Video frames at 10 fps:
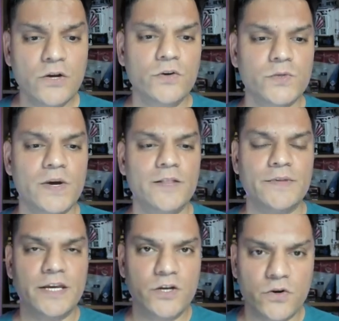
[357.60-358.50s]
goes well,
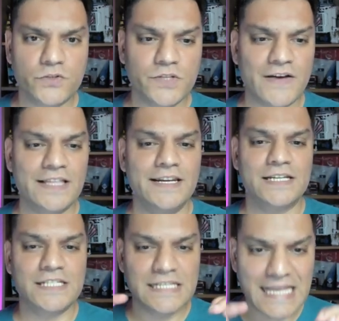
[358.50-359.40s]
it goes to the
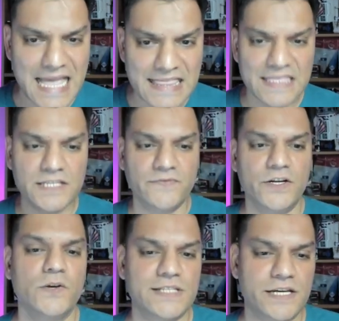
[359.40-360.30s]
validation and this
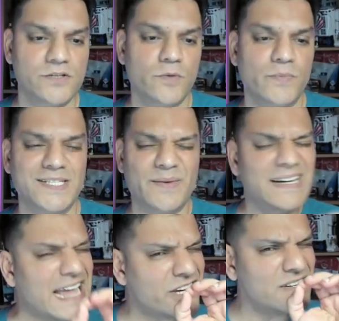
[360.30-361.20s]
window section opens up. And it
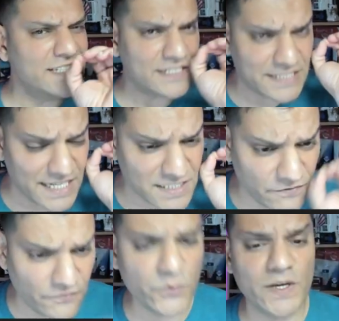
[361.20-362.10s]
actually just takes a
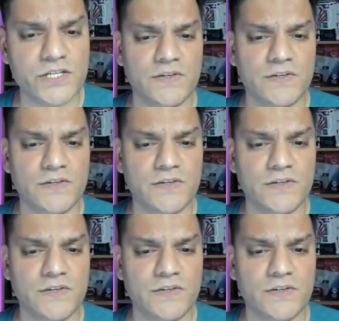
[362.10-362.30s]
few extra